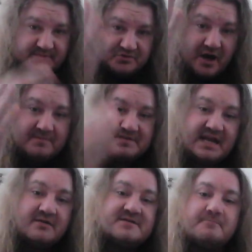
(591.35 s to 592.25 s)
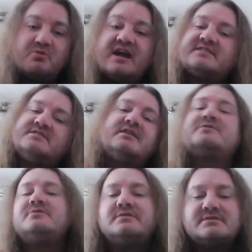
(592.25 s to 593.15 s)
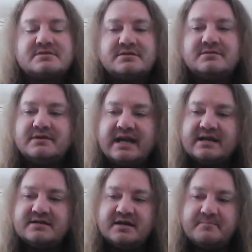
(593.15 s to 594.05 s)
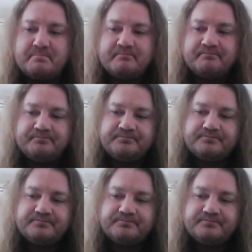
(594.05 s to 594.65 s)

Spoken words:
drops down some brass knuckles, and